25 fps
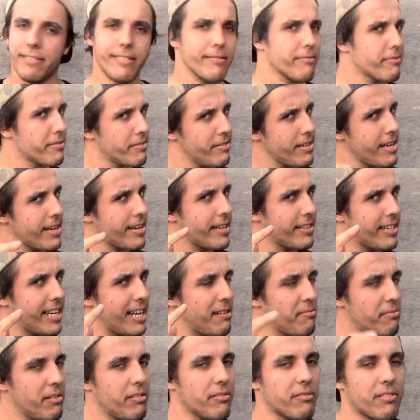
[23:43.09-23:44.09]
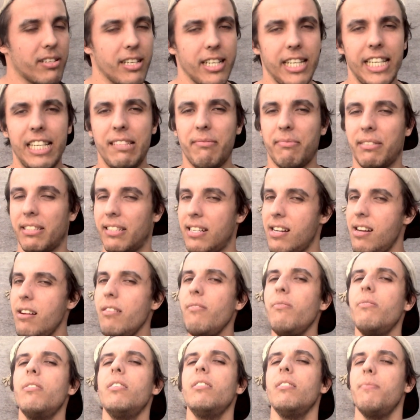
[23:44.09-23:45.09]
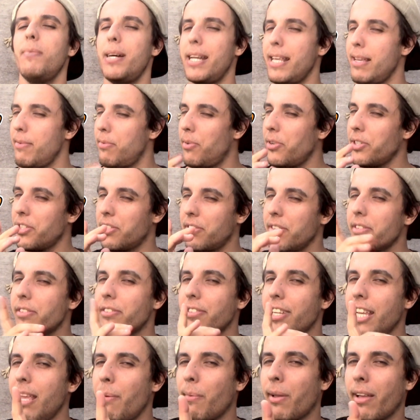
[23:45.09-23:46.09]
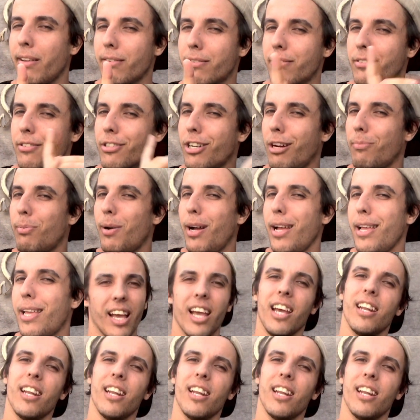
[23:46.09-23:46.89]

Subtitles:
They're a sneaky damn well team, you know? Why do you watch this team get into the top 8?